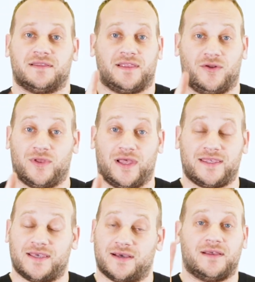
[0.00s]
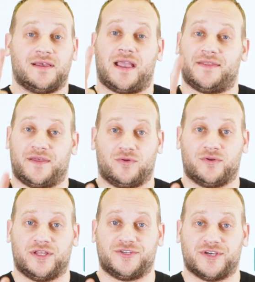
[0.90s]
They don't like you and they don't
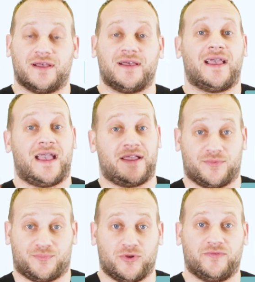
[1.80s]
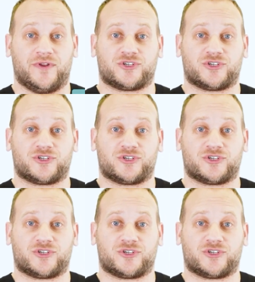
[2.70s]
need you, and you're proving it